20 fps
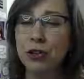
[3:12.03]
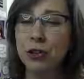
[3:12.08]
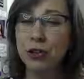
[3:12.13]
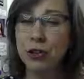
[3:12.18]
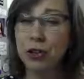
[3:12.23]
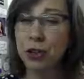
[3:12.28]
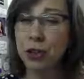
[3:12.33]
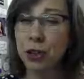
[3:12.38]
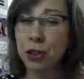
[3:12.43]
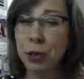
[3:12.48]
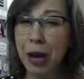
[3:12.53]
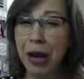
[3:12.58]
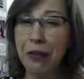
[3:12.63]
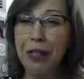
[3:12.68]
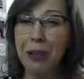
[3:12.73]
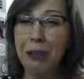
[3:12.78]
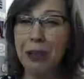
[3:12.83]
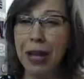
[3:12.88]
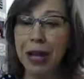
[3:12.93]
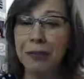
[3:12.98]
Do you have
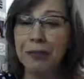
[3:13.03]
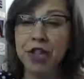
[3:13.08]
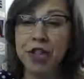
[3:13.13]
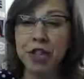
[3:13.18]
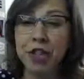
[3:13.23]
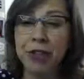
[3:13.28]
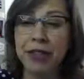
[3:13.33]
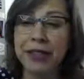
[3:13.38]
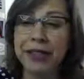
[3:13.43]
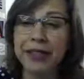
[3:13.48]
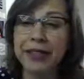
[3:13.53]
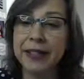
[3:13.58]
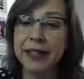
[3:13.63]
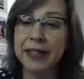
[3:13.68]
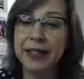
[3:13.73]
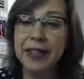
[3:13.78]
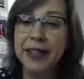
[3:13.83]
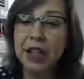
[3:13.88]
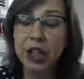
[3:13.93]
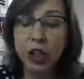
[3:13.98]
some life insurance?
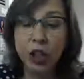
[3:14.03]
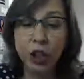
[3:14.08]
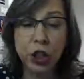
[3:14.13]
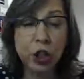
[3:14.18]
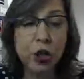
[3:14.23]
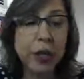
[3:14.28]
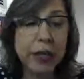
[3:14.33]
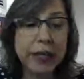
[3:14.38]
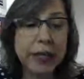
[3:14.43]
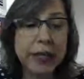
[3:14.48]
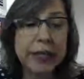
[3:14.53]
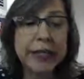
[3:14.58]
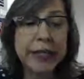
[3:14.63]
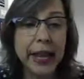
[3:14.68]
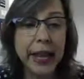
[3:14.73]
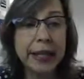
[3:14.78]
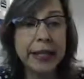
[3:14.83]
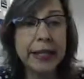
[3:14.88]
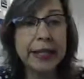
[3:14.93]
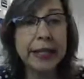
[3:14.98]
You can decide